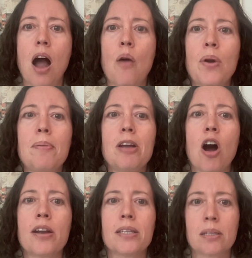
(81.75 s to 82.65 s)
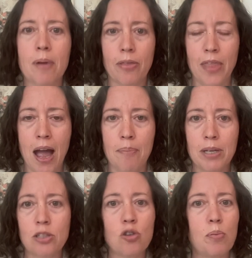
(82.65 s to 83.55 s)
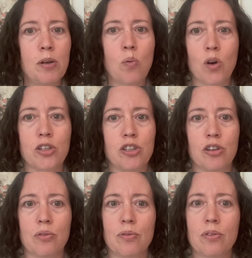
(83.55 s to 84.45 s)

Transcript: I want to be honest about that because nobody warns you.